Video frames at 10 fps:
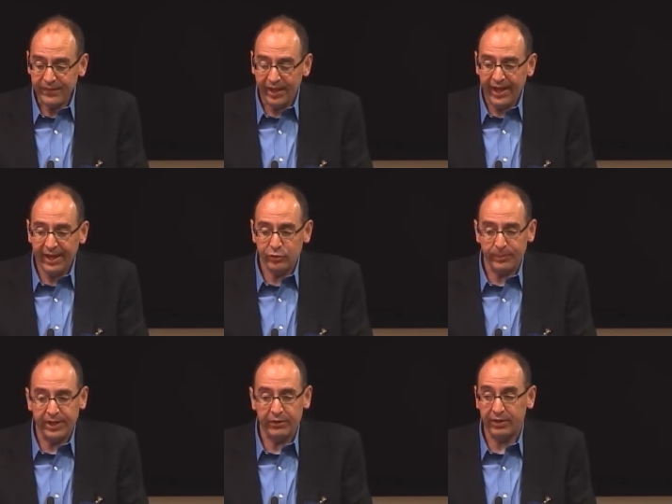And you'll
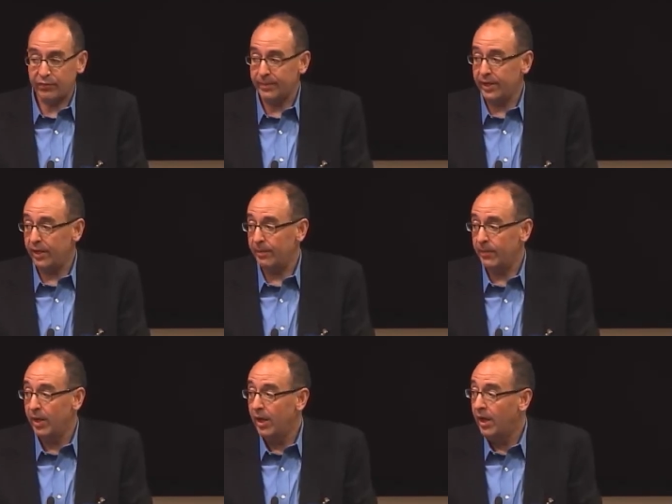be hearing from
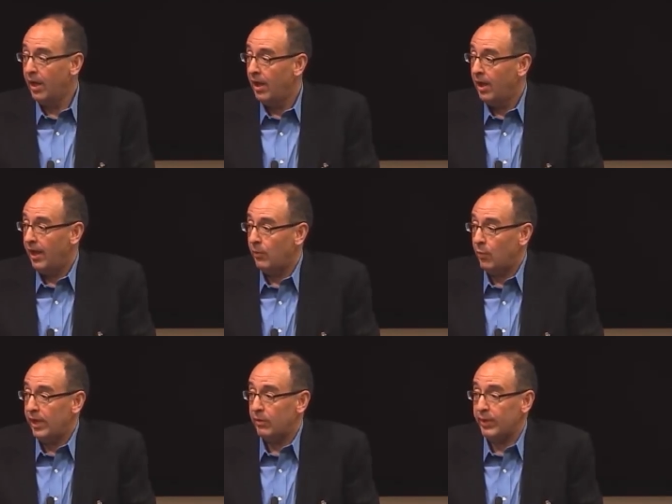him
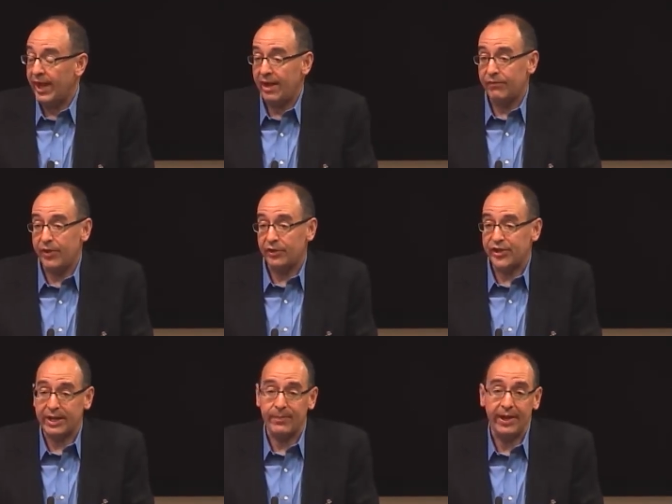when we have the
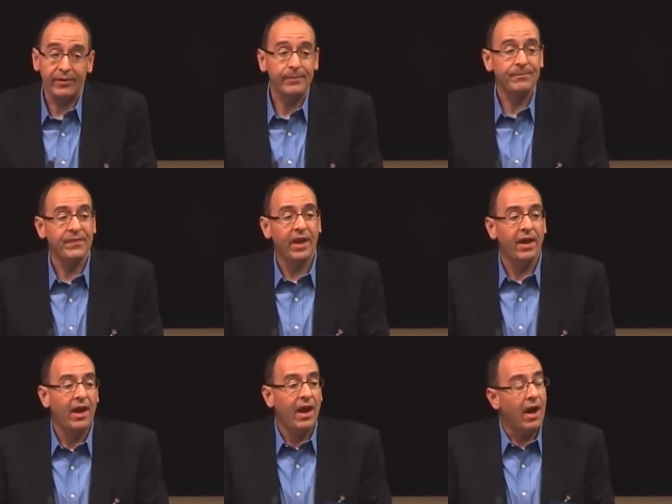second panel.
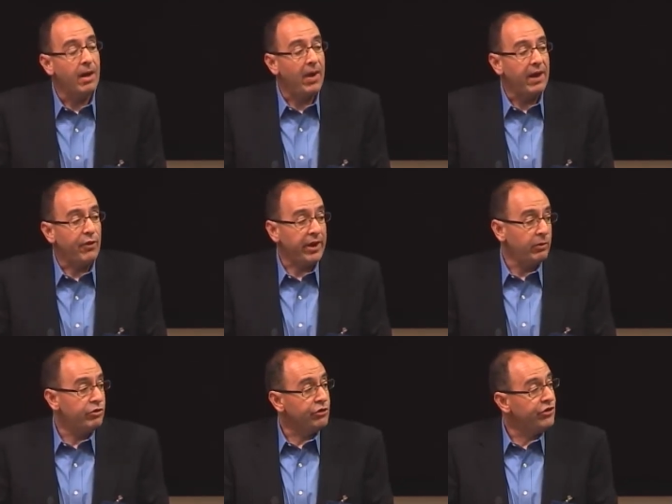Um, I thought I
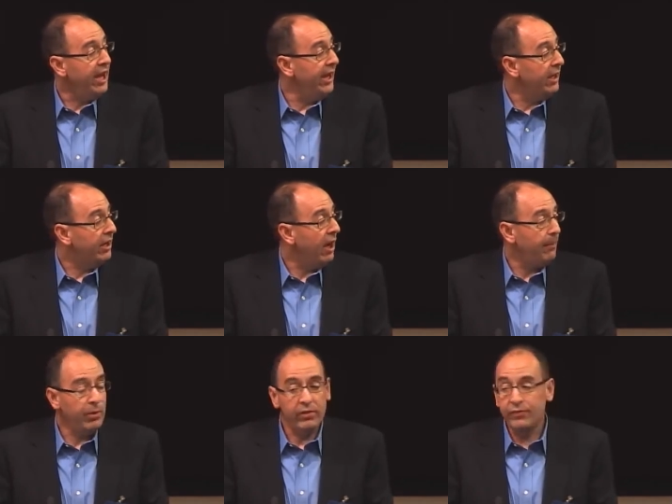would just take a
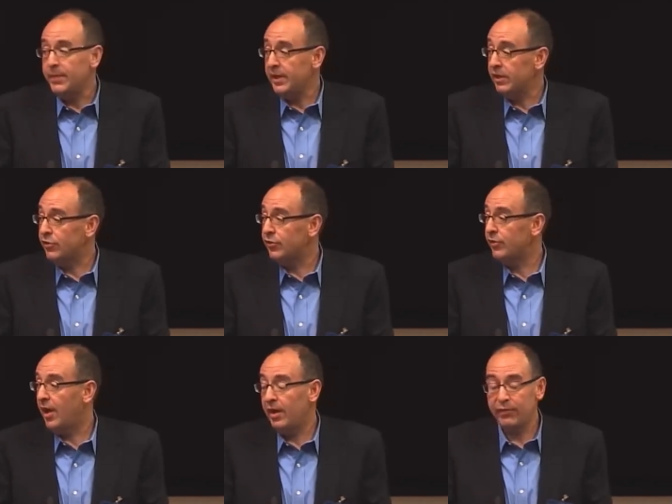couple of minutes
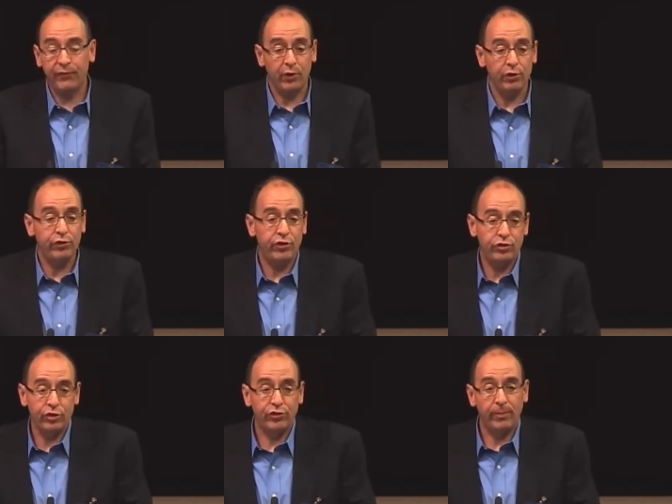uh, first
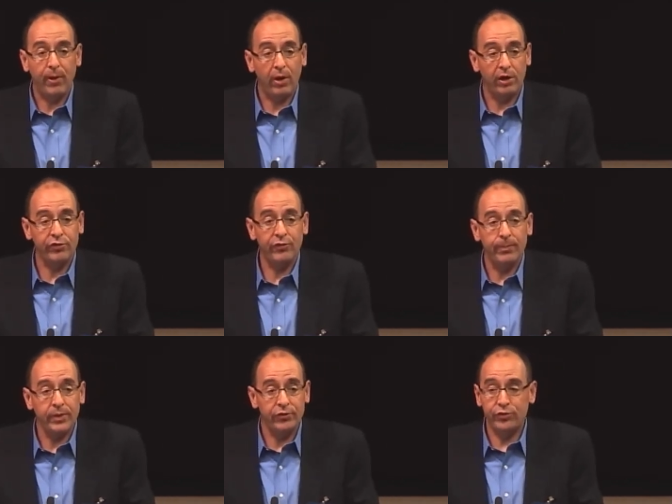just to pause for
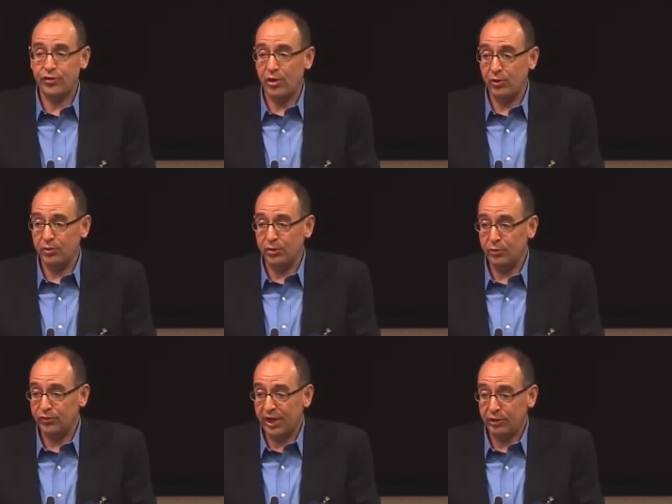Biz Stone, who
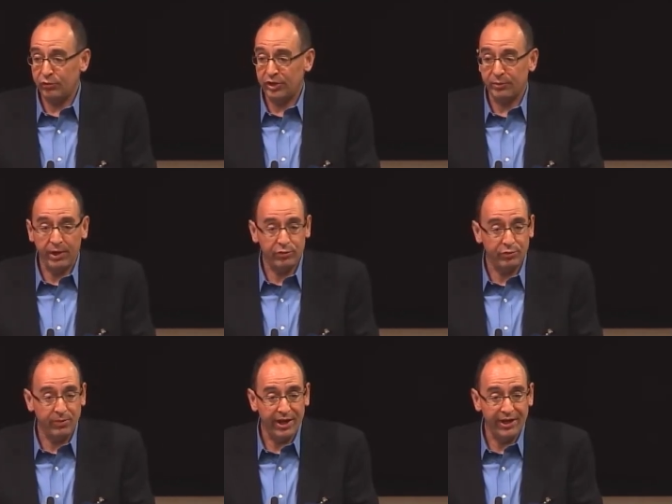is out using the
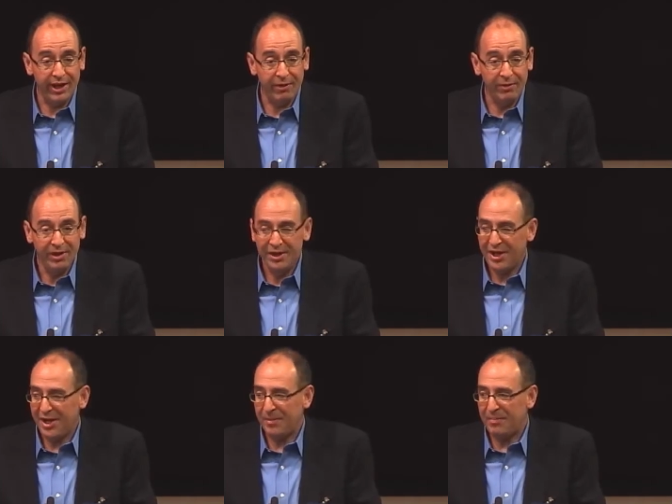restroom right now,
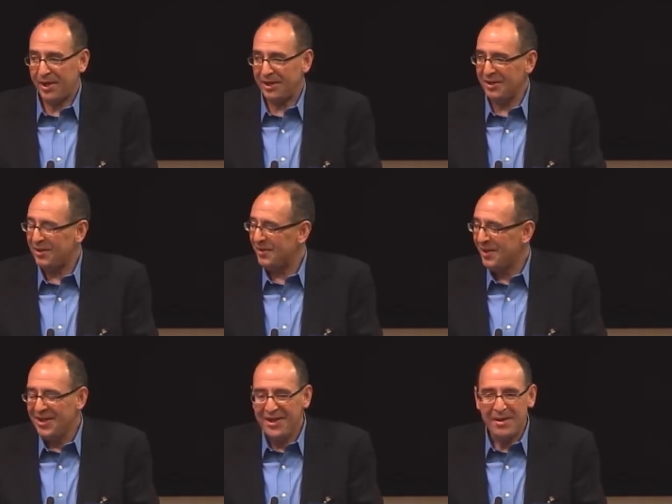uh,
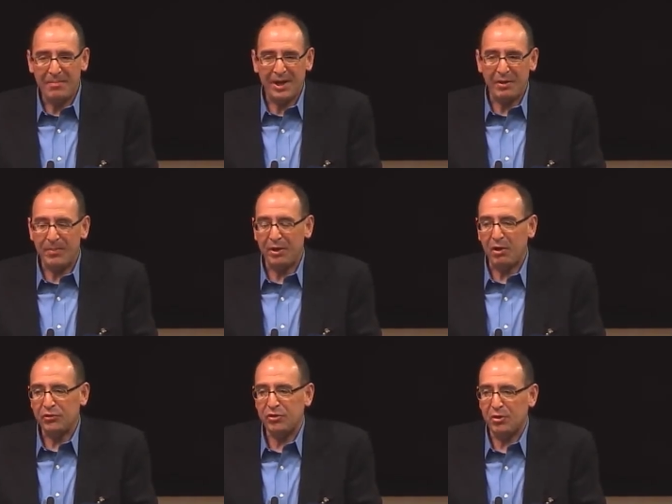but, but, but
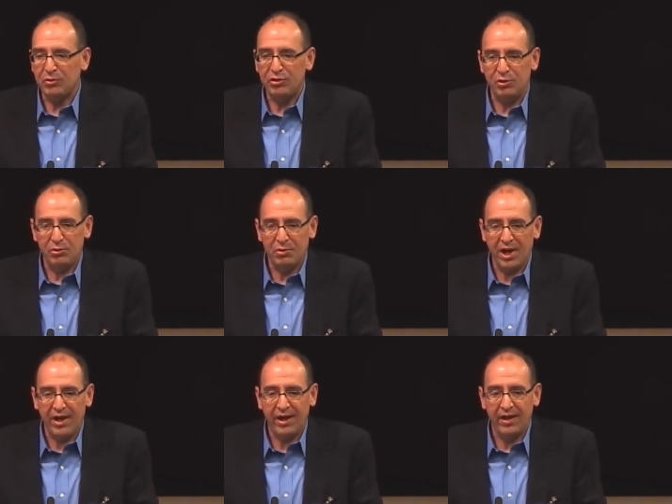also to
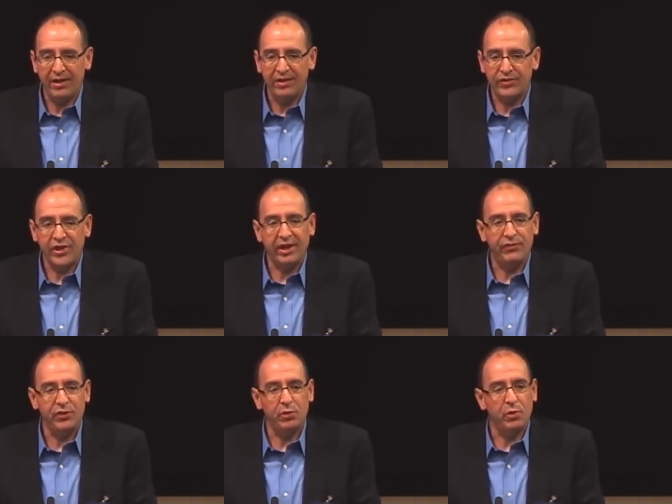uh, say a
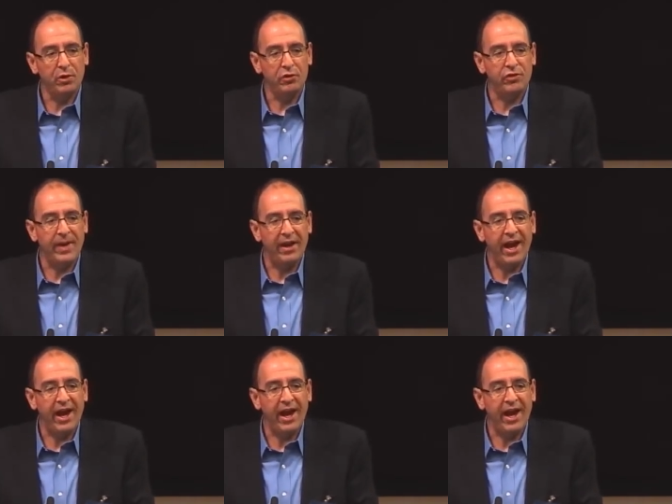few words about